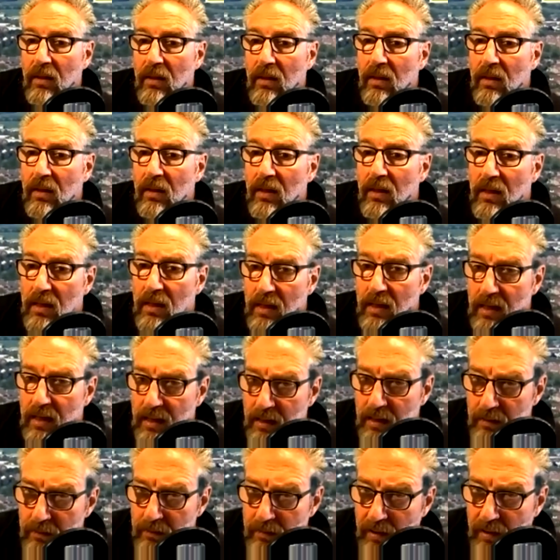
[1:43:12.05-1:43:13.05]
Lynn
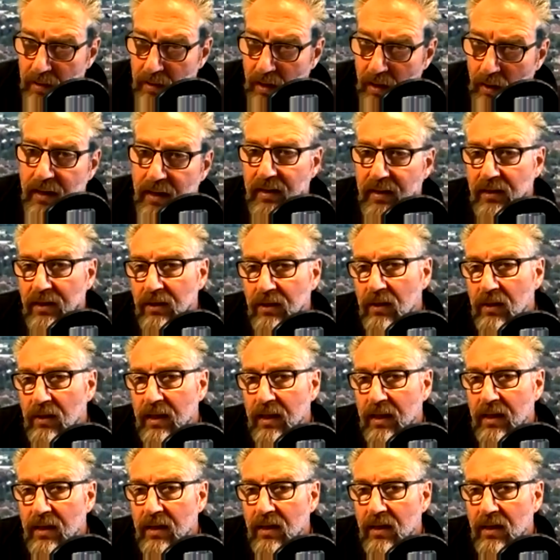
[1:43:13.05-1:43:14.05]
Bohanna, thank you,
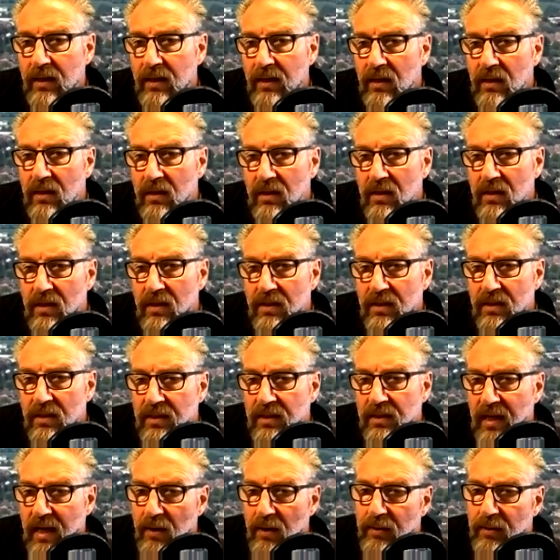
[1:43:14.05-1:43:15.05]
Lynn,
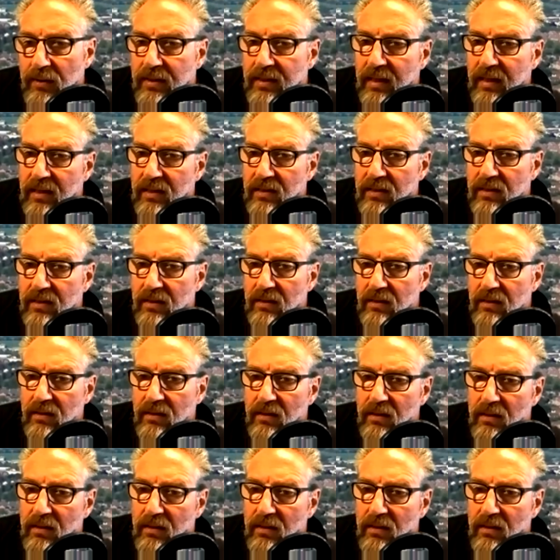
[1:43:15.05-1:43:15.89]
Sarah Dixon,